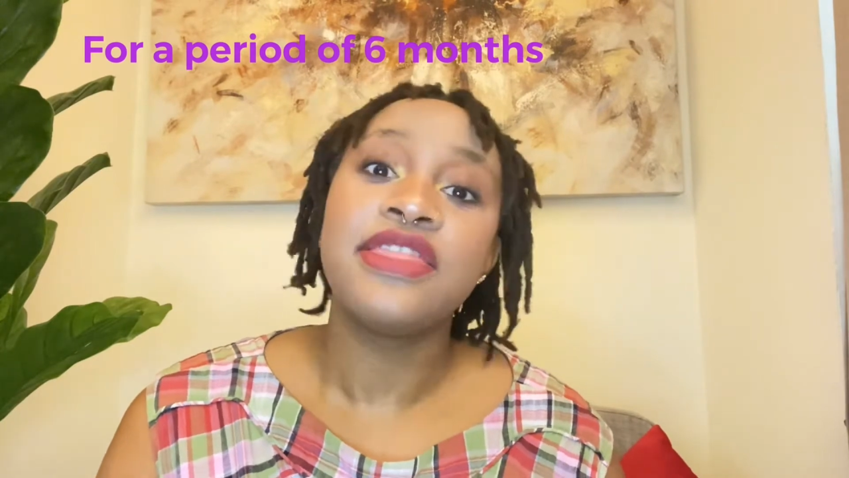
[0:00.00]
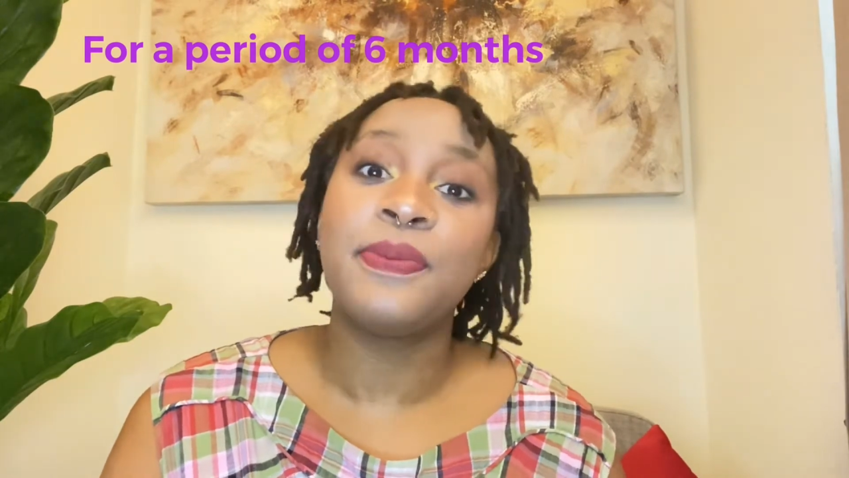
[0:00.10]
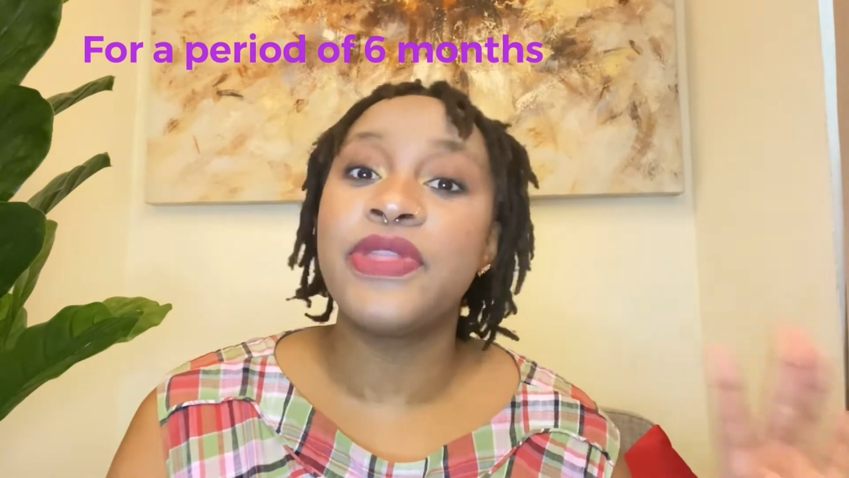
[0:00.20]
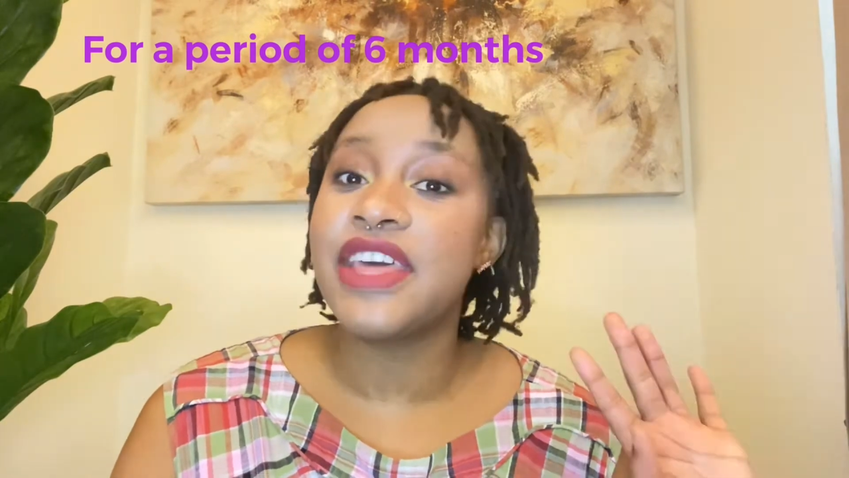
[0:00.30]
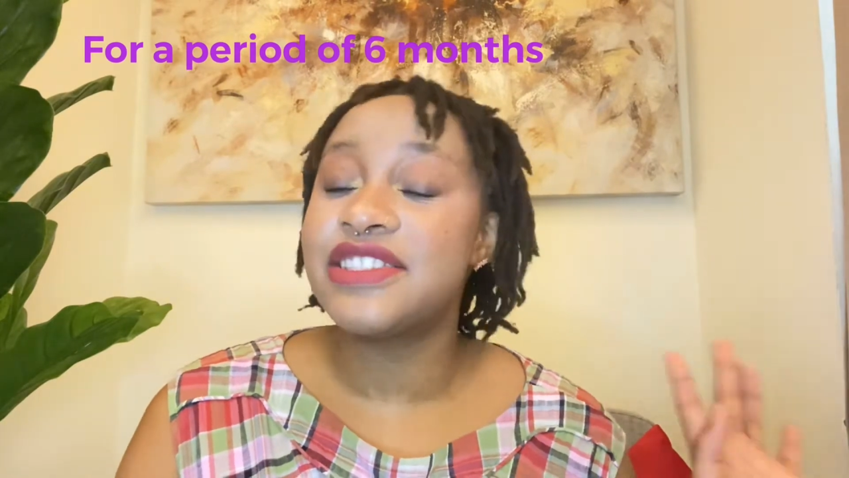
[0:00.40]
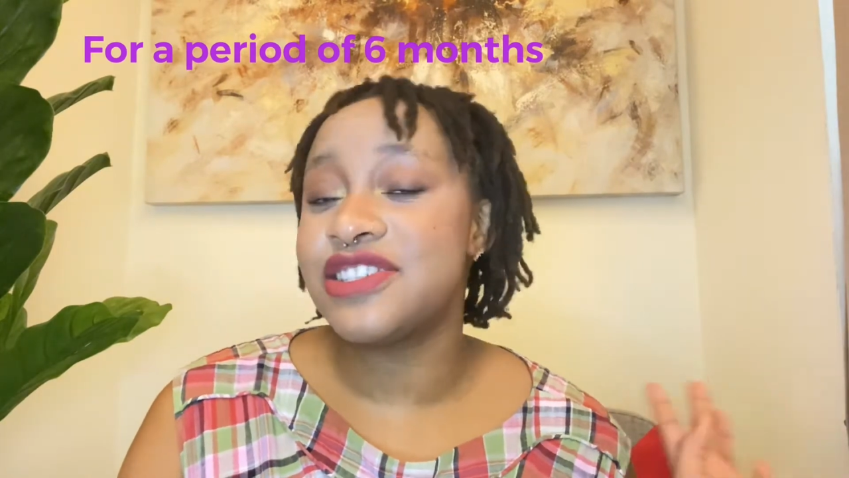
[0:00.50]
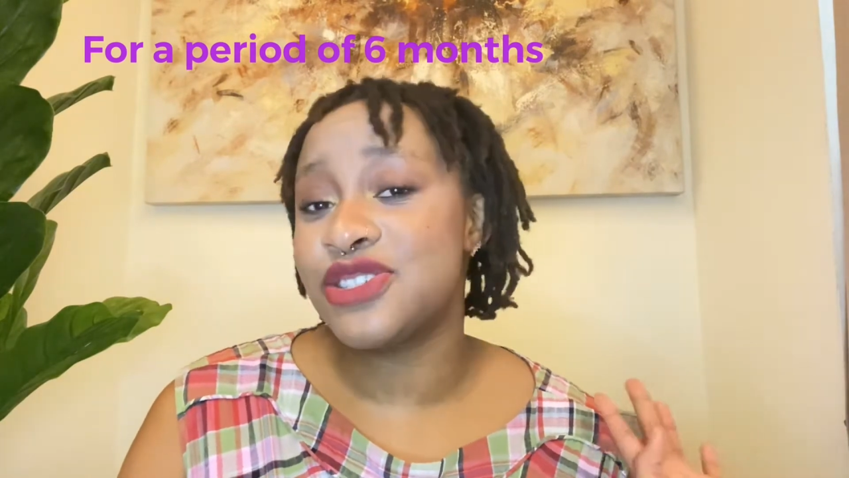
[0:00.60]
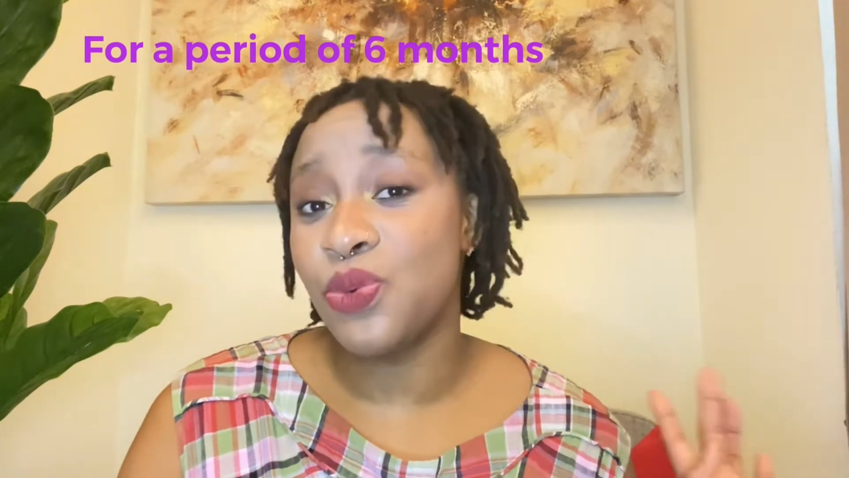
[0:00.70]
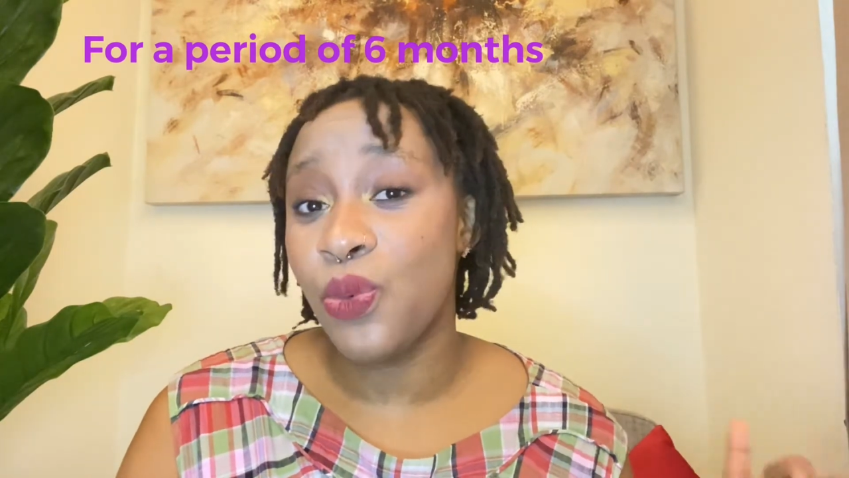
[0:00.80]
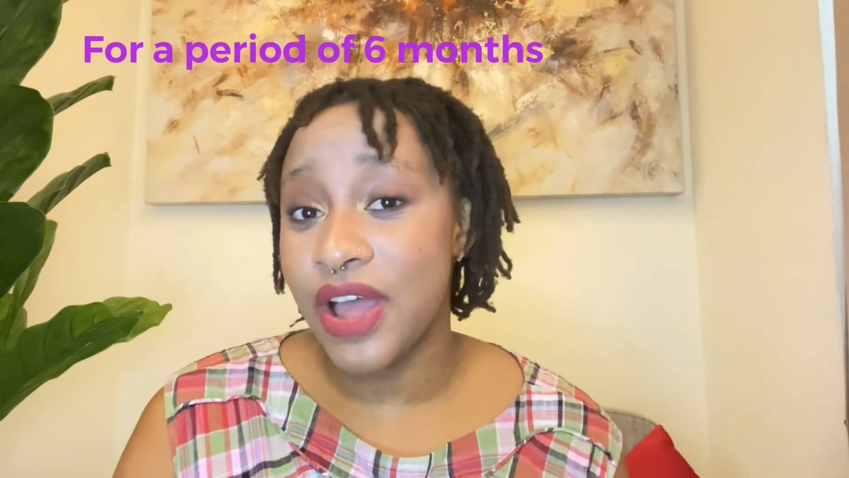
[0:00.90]
But that's
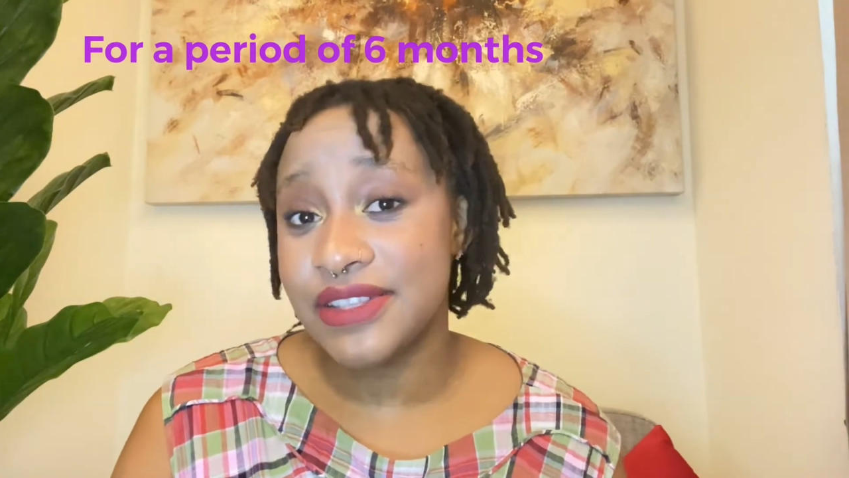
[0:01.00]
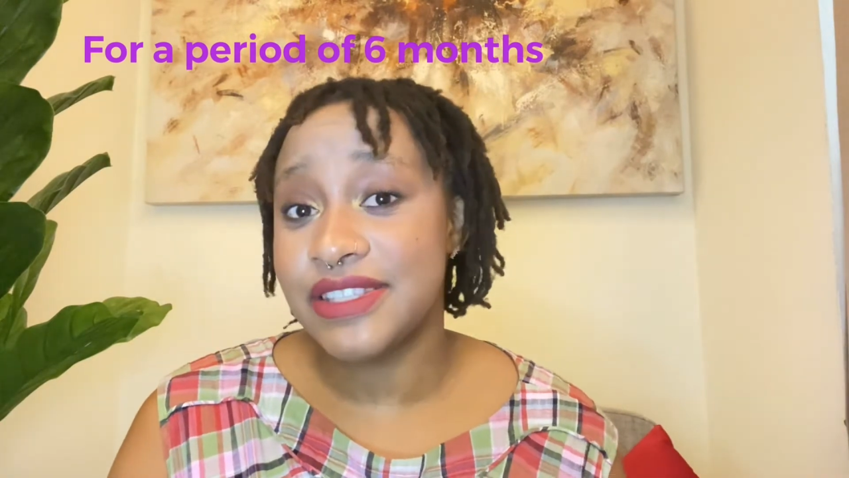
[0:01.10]
just one